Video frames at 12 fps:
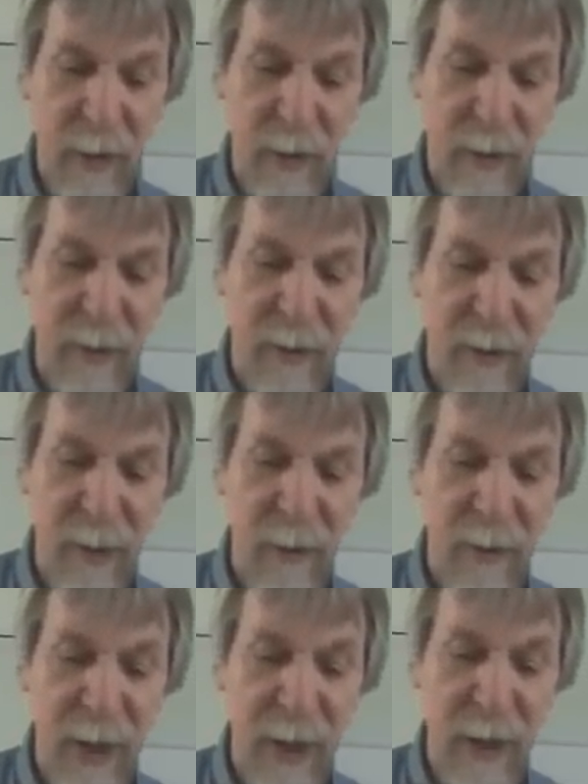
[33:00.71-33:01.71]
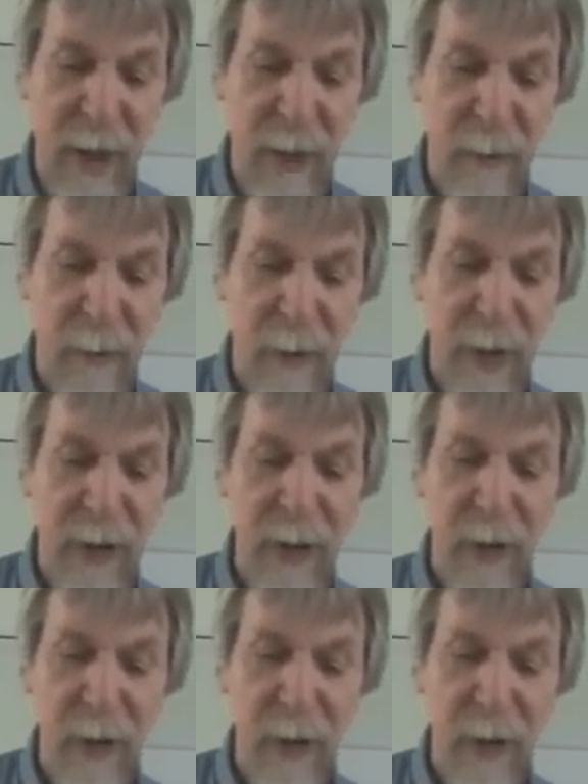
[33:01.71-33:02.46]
systems that have failure